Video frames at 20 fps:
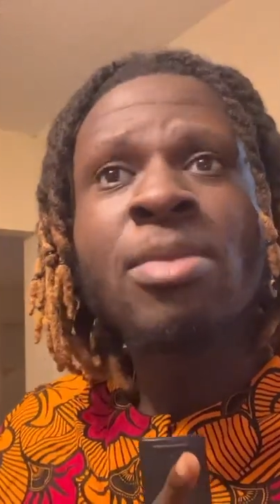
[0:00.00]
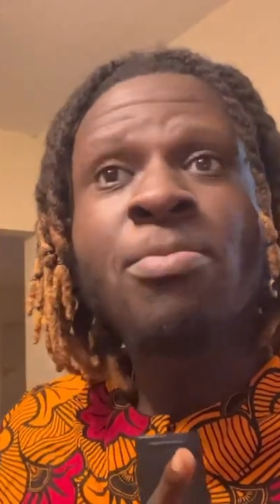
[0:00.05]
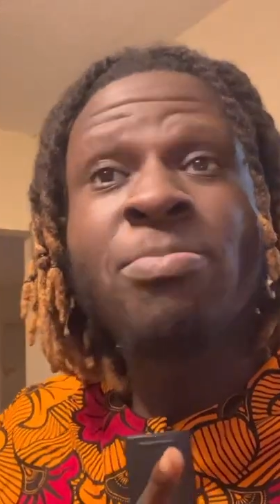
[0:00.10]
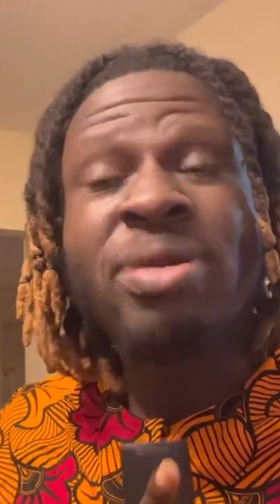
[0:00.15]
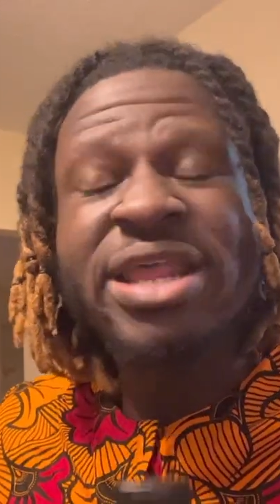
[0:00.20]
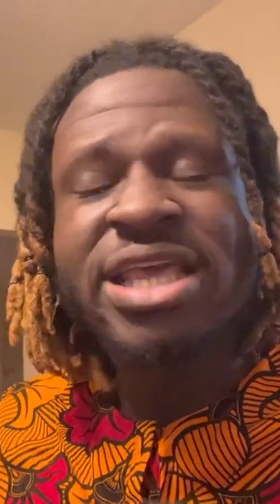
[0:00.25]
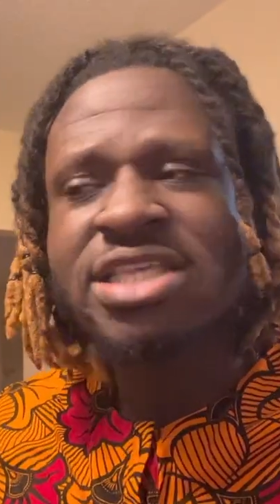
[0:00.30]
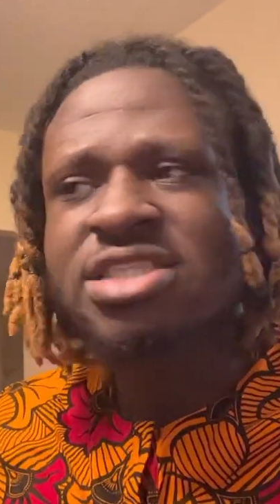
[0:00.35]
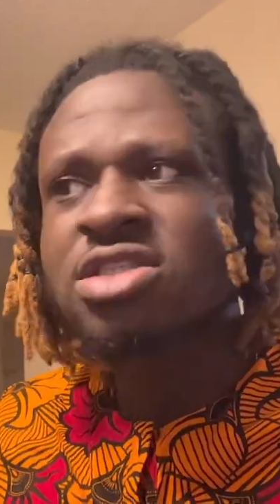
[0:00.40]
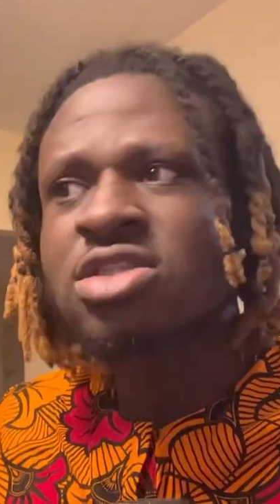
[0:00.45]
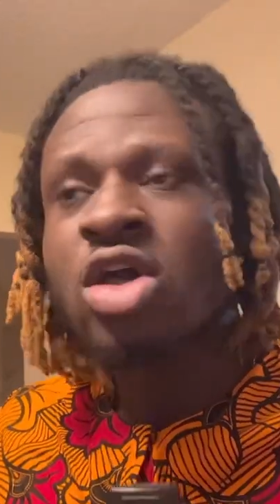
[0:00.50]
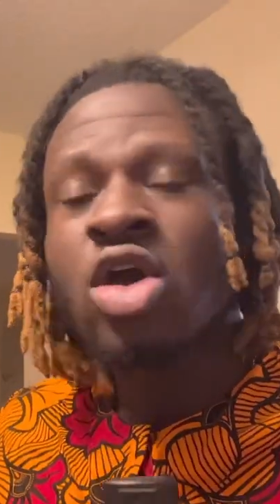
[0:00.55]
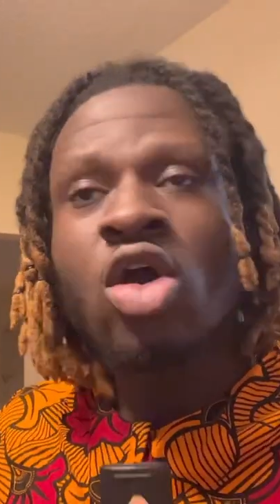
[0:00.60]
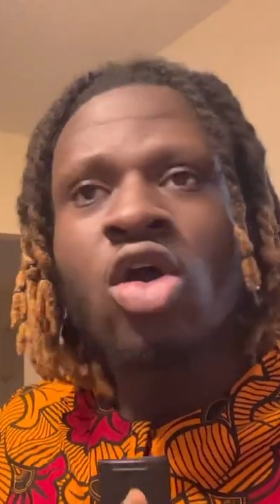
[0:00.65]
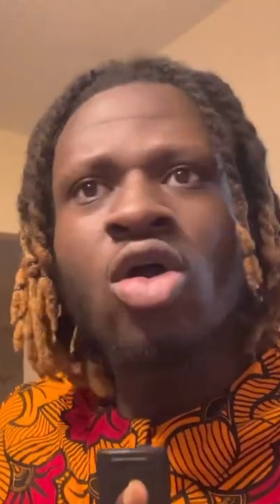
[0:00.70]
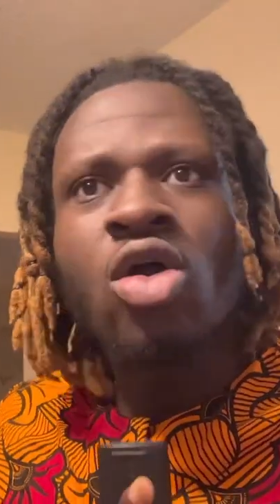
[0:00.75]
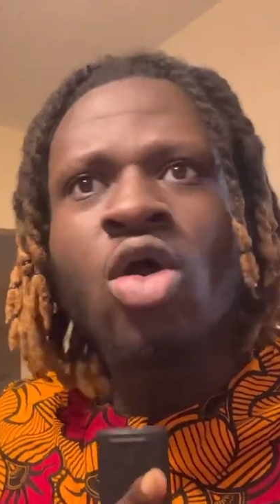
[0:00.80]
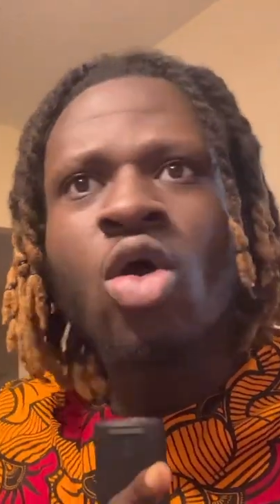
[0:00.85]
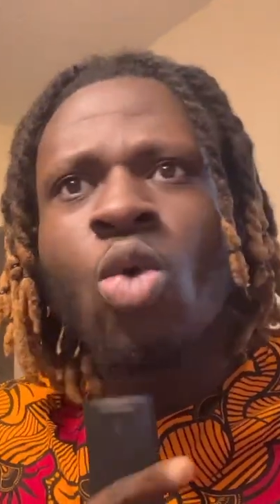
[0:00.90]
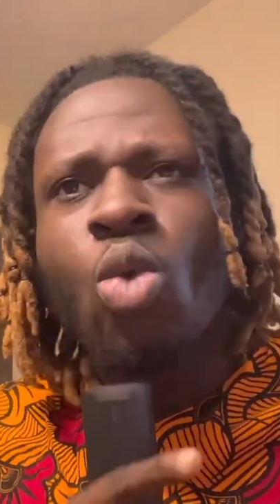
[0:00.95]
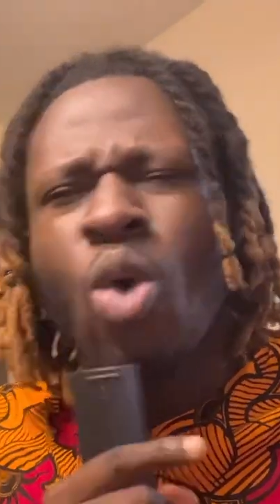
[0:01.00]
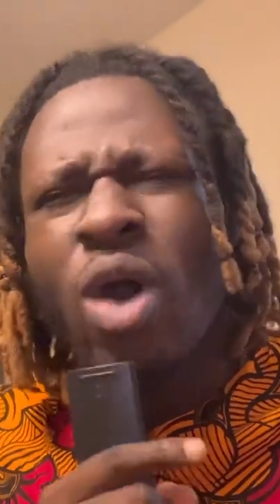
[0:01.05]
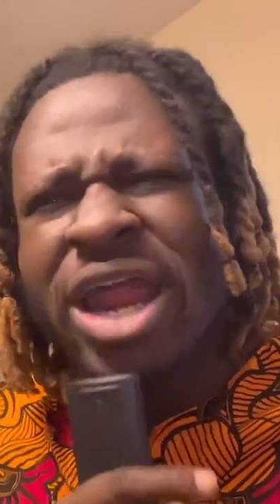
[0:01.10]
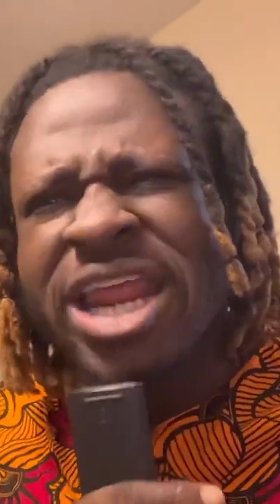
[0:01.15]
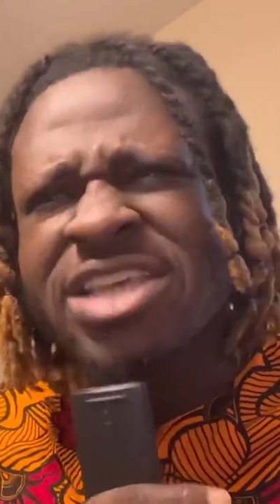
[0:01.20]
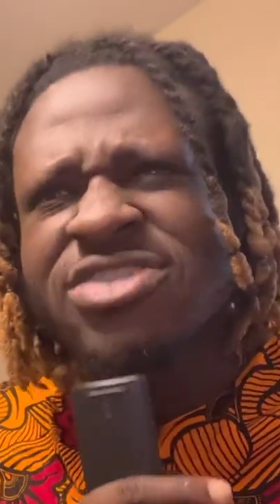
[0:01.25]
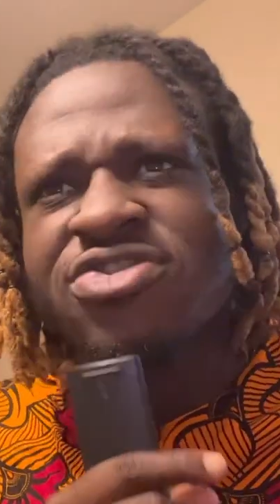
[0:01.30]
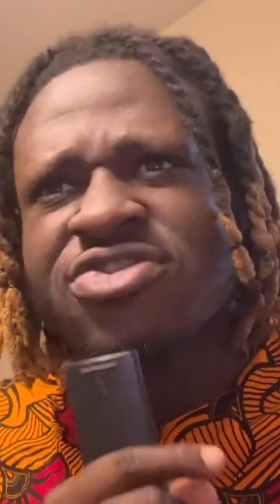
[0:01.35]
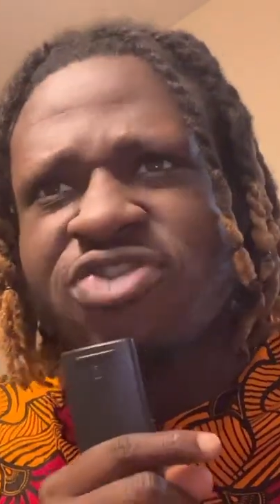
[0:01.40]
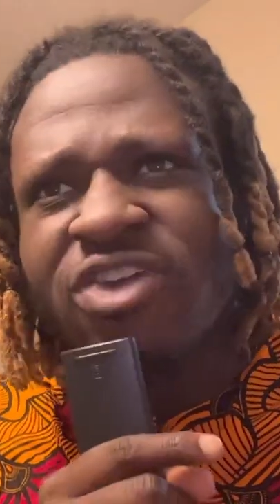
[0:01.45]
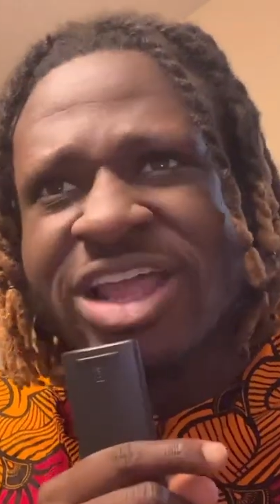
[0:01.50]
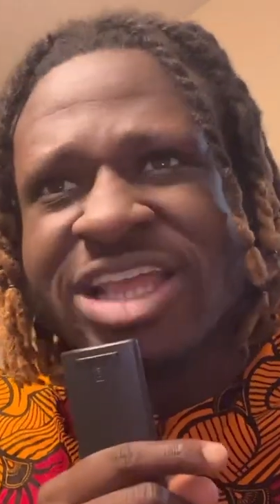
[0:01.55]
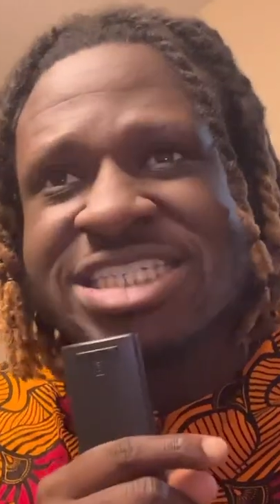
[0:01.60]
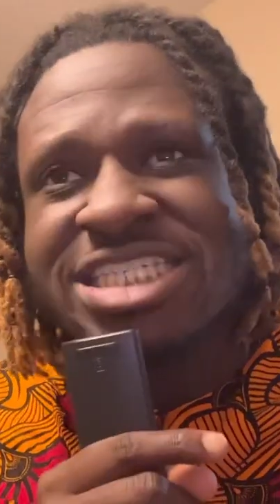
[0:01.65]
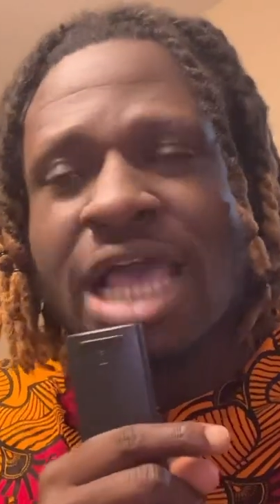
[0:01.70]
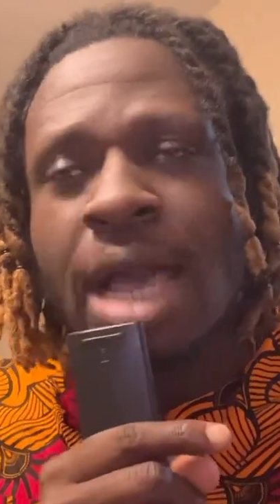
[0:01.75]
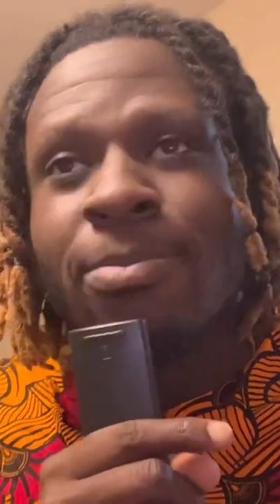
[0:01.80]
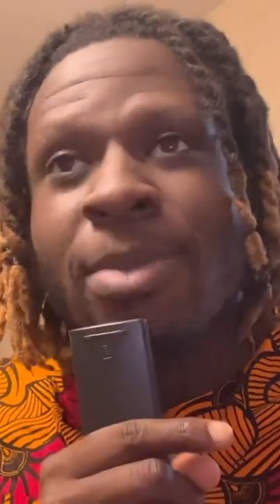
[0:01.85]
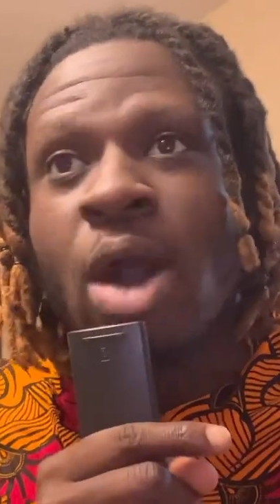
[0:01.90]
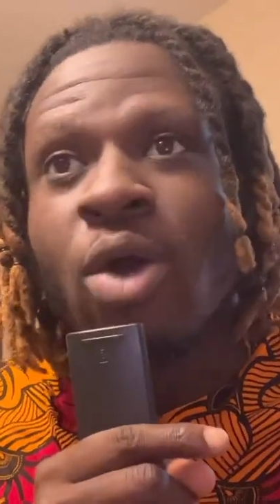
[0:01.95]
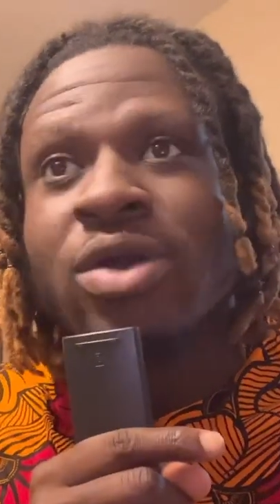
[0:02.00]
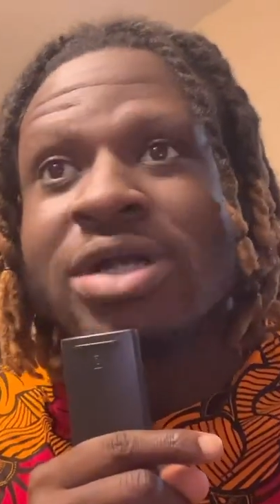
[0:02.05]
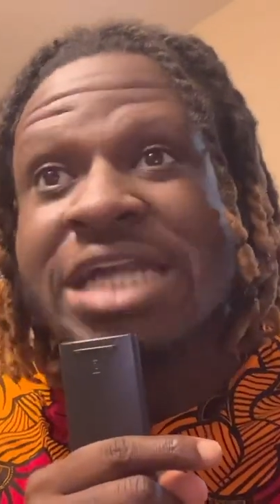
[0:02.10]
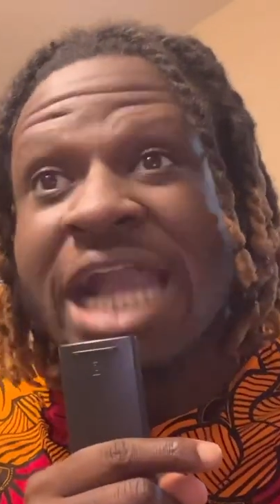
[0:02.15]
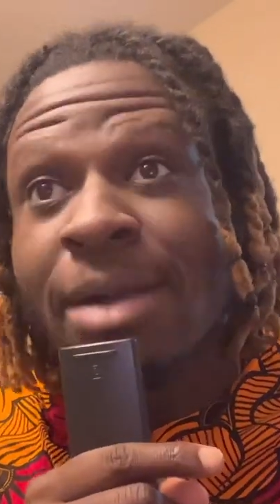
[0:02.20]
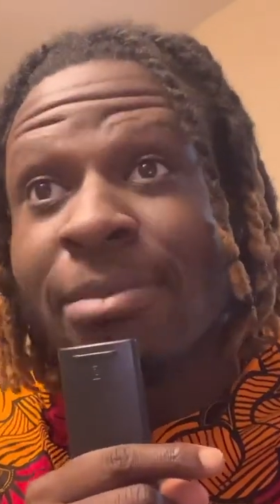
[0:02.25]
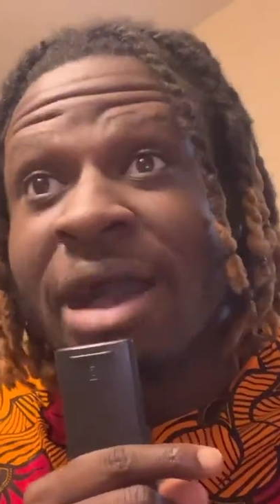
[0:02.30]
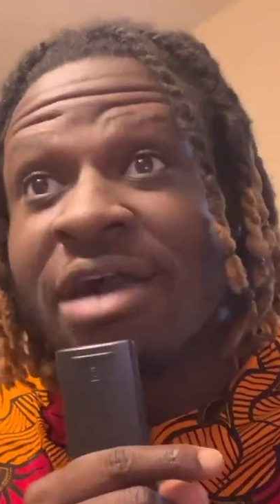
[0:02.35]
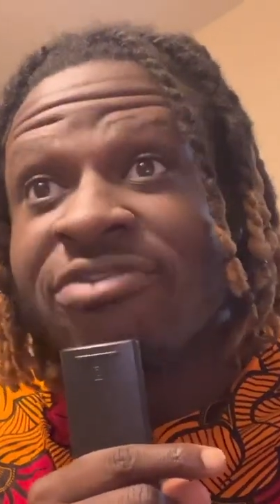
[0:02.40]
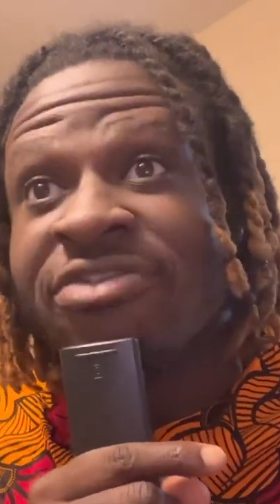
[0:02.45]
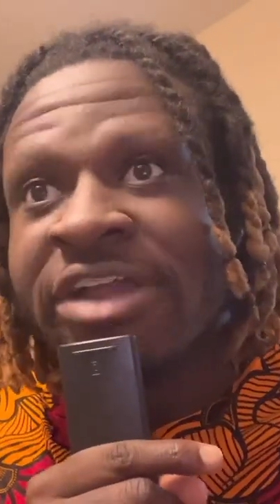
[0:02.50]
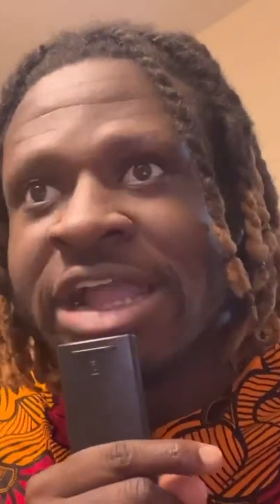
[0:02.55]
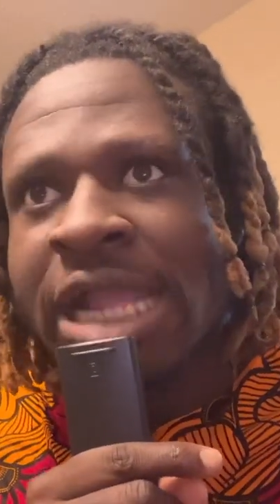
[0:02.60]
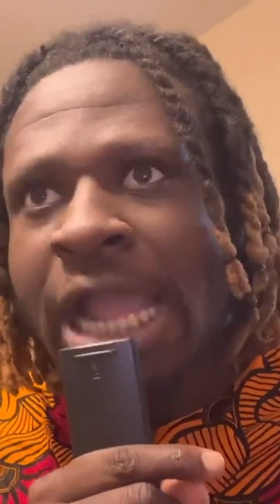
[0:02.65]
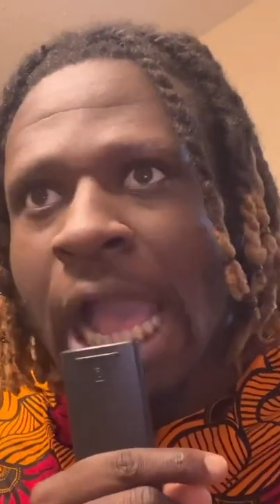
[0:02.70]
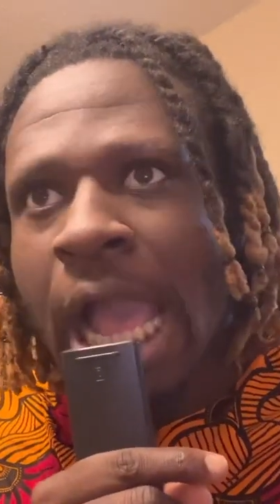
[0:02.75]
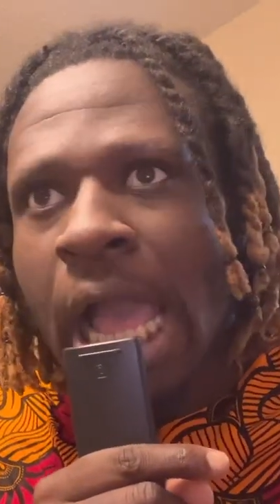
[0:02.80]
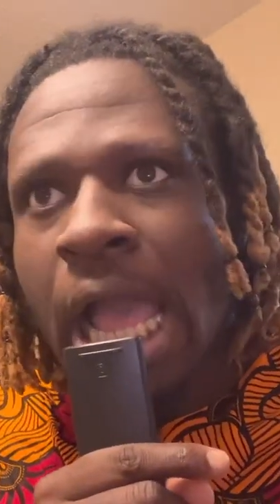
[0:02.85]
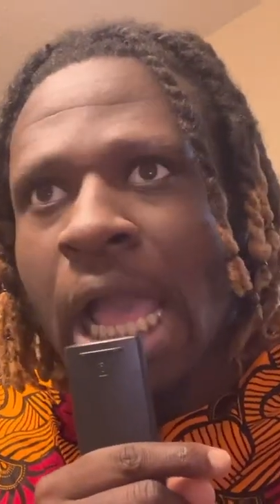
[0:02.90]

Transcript: Please, what is French about Camavinga?